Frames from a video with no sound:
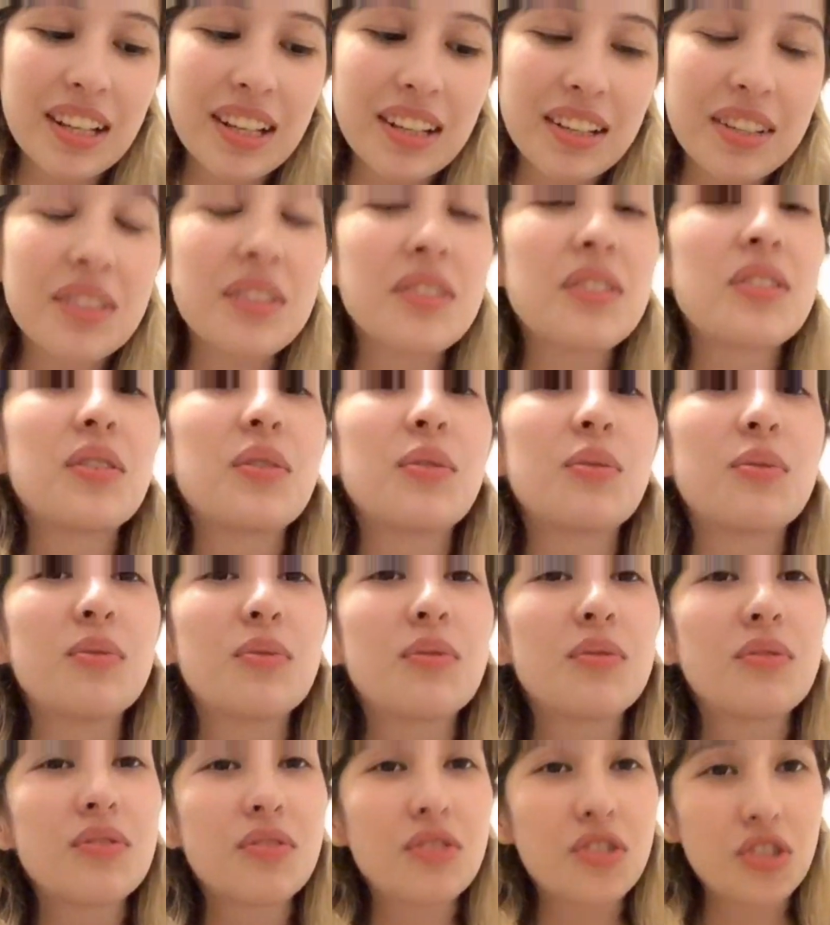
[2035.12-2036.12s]
So,
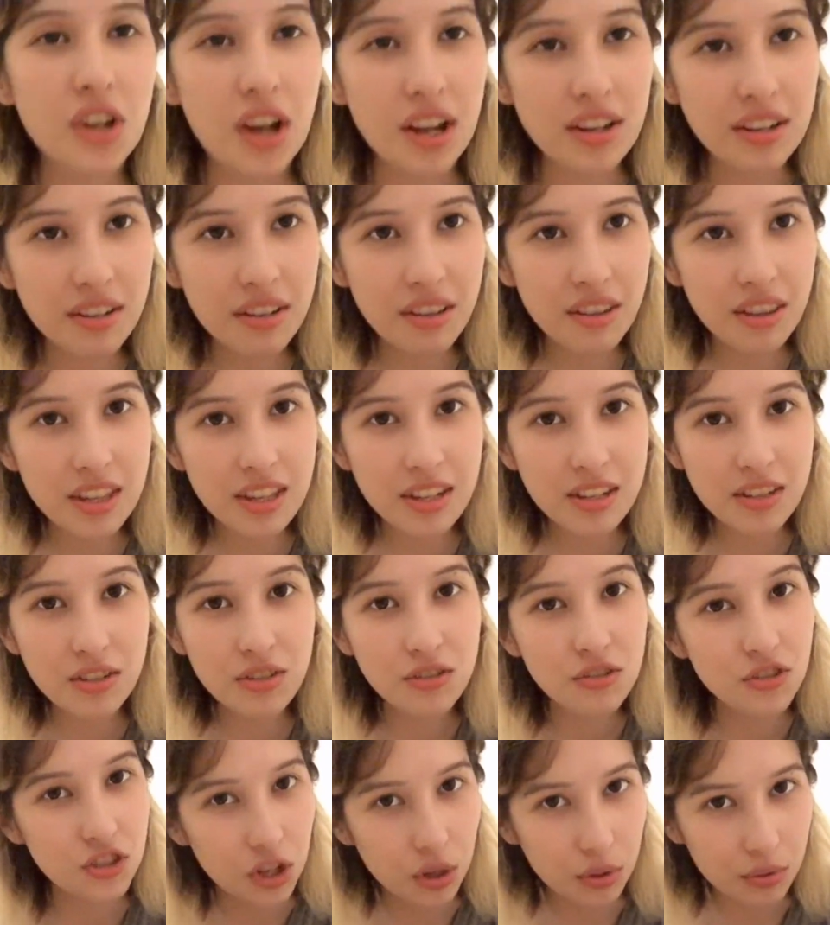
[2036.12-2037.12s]
Jonathan
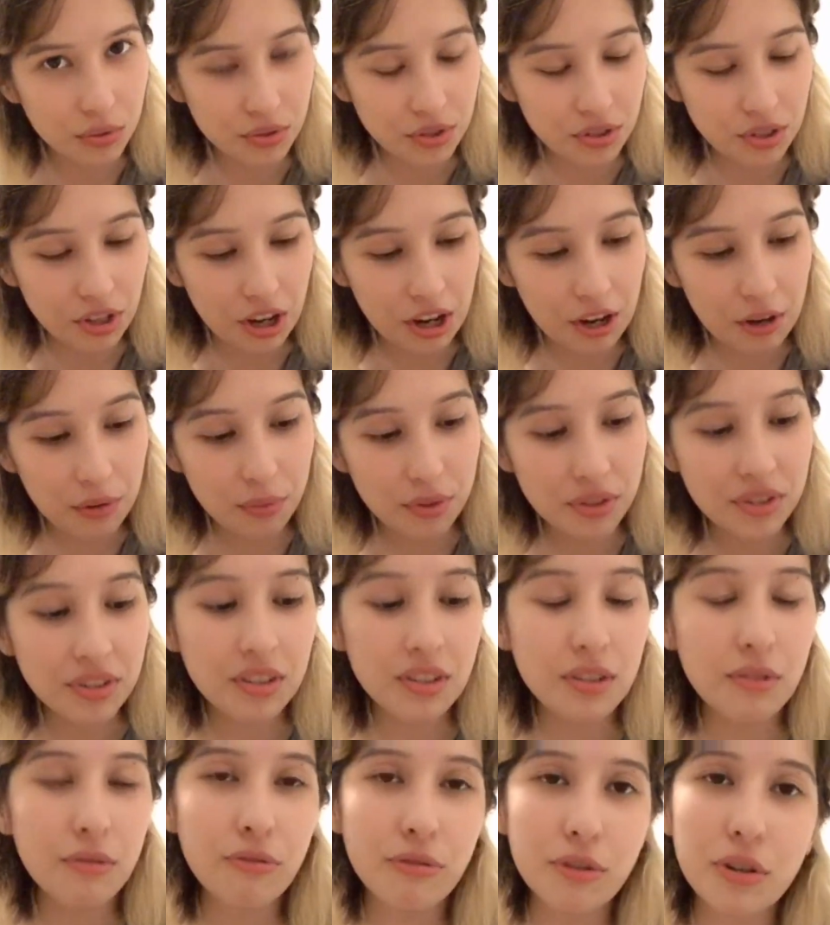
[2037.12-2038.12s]
Joestar was the
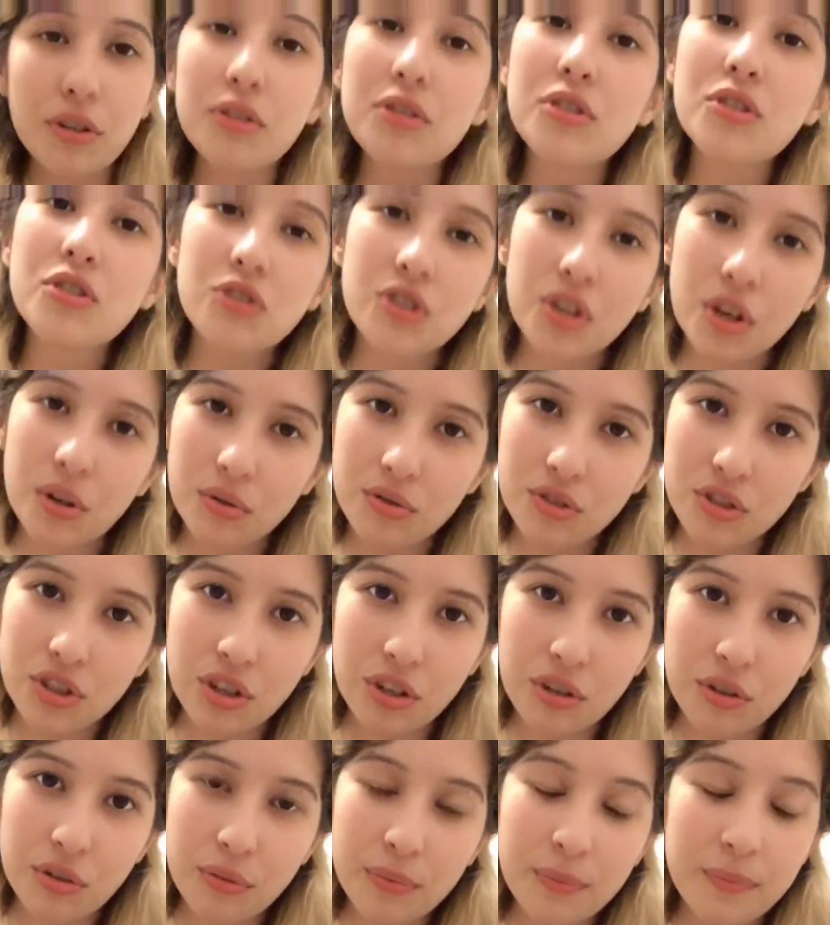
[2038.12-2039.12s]
first
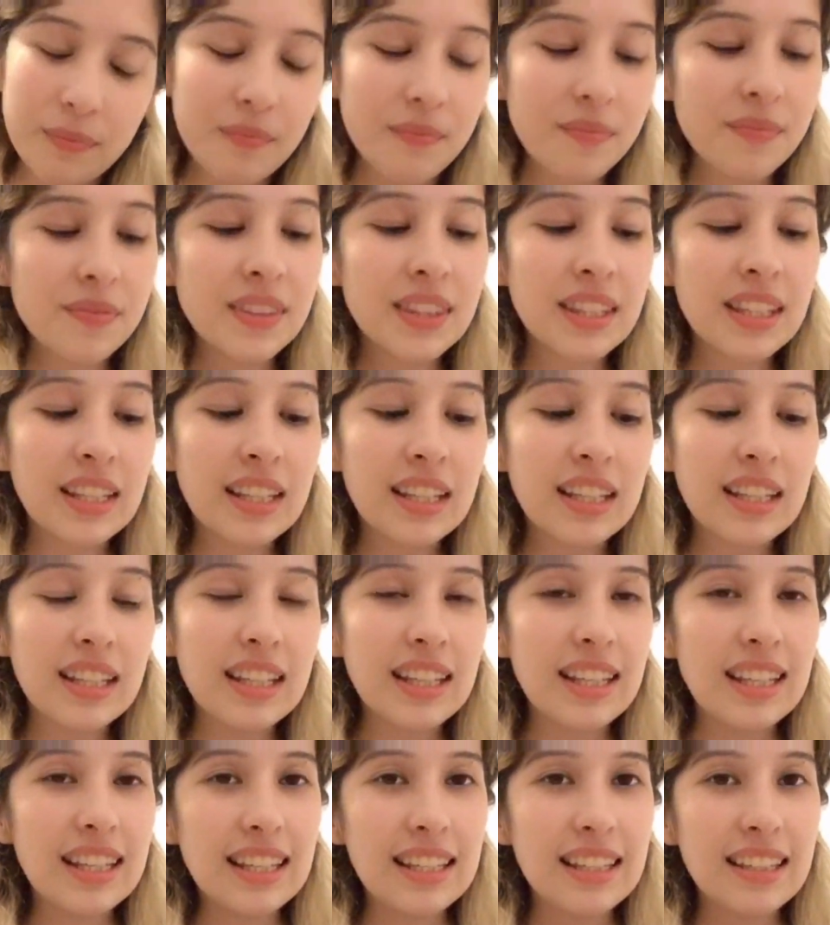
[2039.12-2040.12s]
JoJo
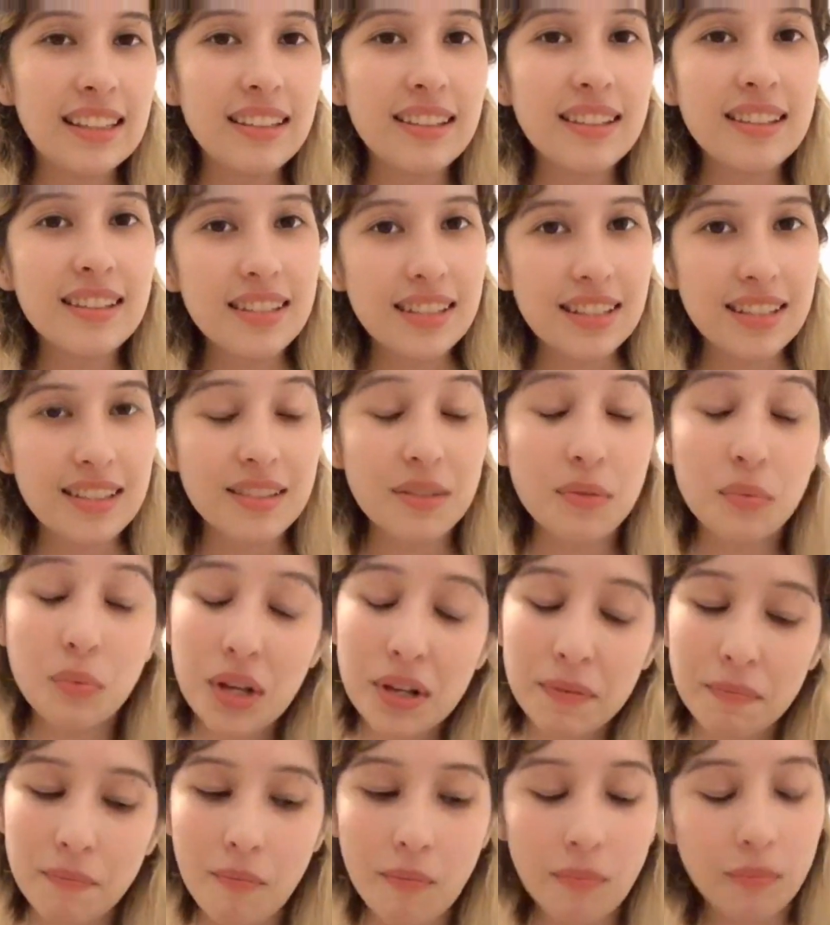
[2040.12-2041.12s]
in season 1.
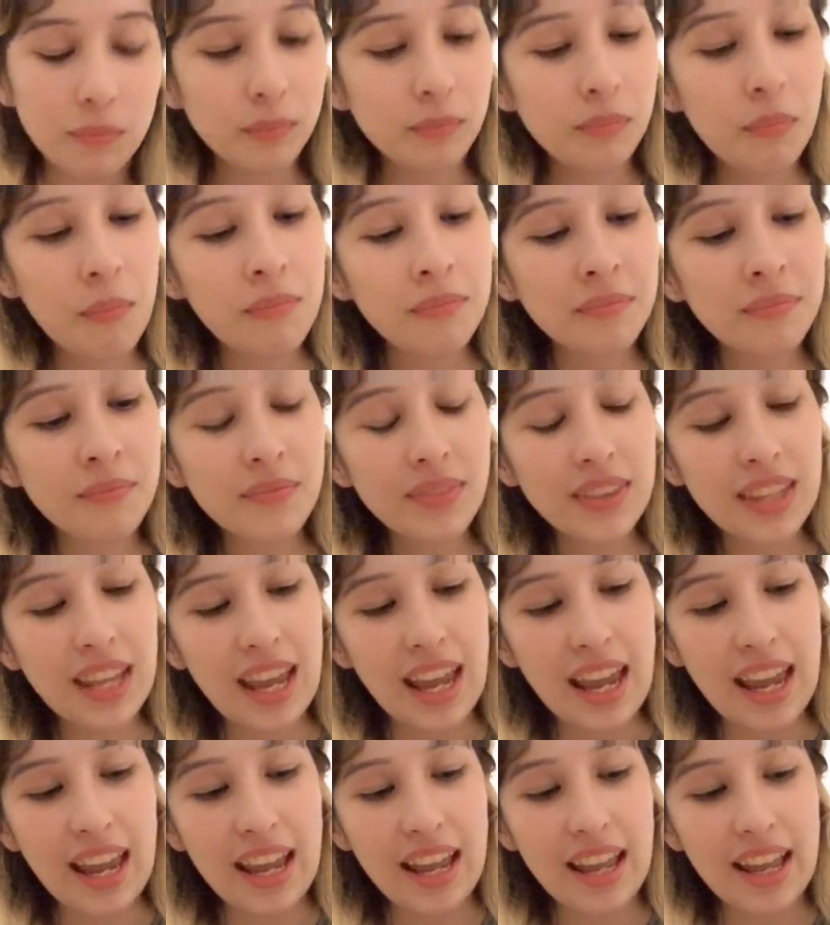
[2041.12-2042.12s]

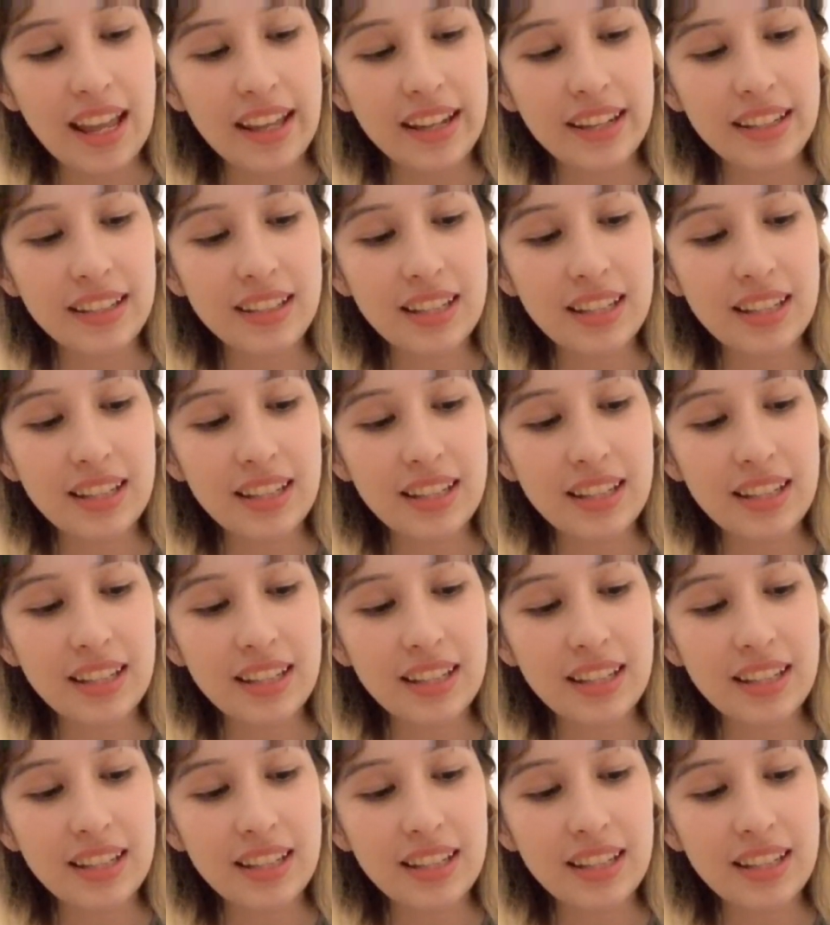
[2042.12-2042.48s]
And